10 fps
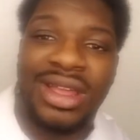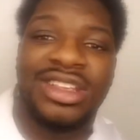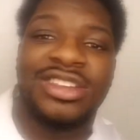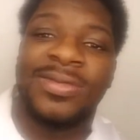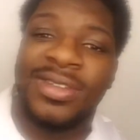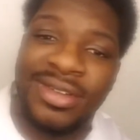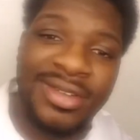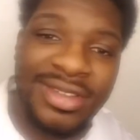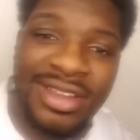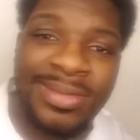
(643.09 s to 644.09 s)
Get your
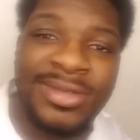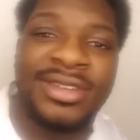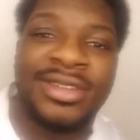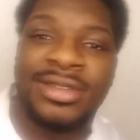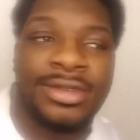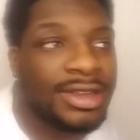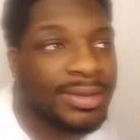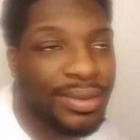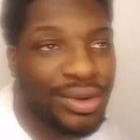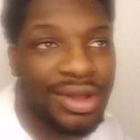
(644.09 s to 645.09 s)
views up to
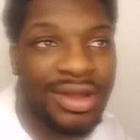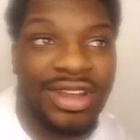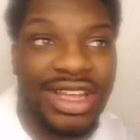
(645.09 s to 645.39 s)
the point.